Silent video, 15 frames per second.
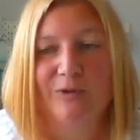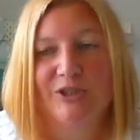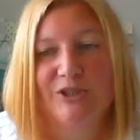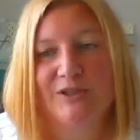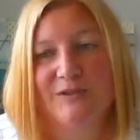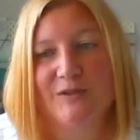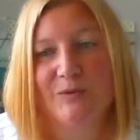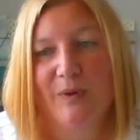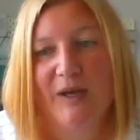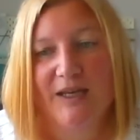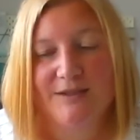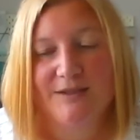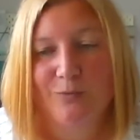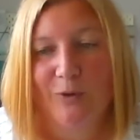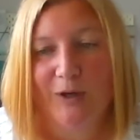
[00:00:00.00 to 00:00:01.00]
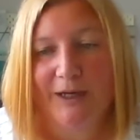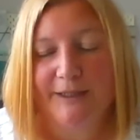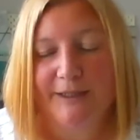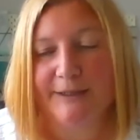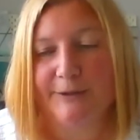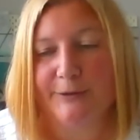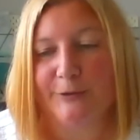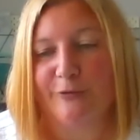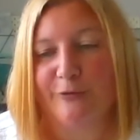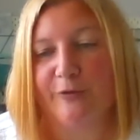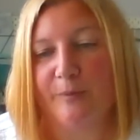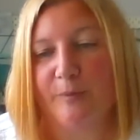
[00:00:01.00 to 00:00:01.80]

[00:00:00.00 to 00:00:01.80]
which is the best way of